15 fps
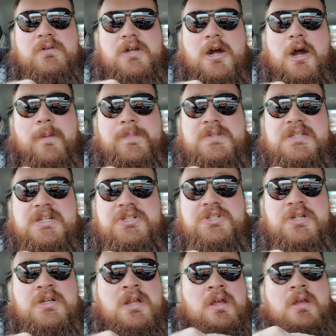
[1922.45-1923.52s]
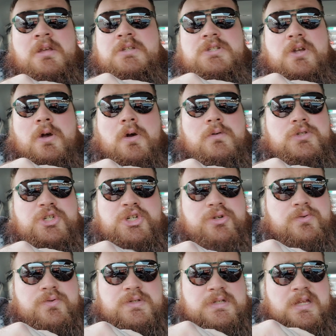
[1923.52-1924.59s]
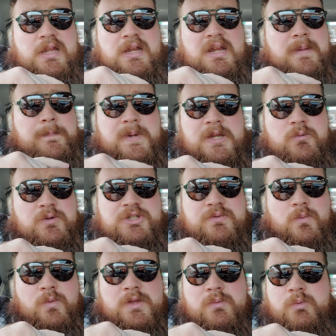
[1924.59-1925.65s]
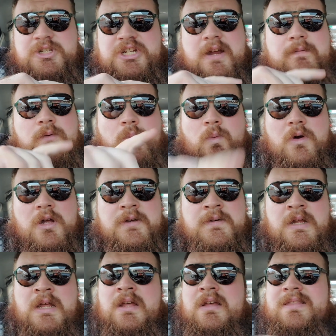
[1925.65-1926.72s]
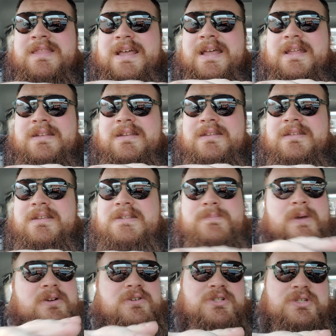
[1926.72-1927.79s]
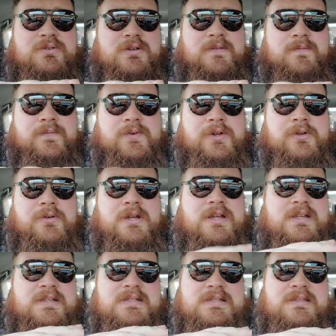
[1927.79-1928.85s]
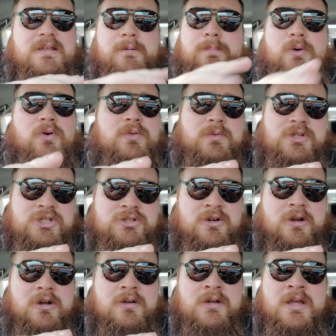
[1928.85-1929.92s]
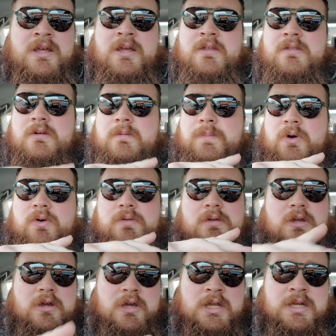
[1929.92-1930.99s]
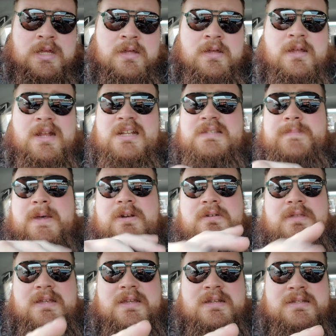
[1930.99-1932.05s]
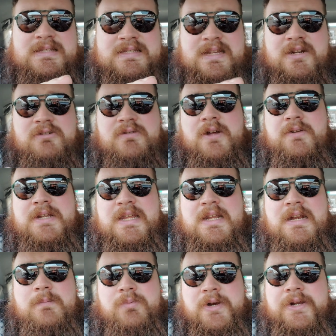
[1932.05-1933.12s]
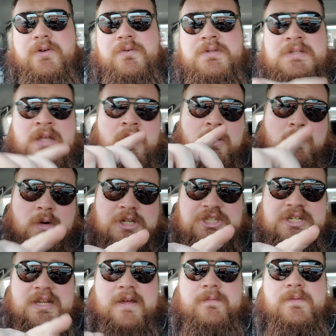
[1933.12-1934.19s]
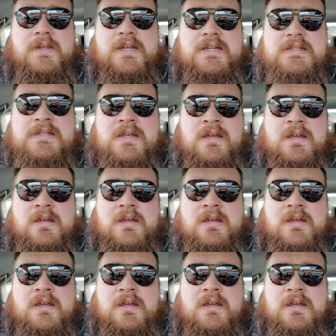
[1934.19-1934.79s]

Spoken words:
in competition, so choose and compete with whichever one that is better suited for you, because they're both strong, they're both good, and it's better than sitting around eating Pringles, watching Netflix.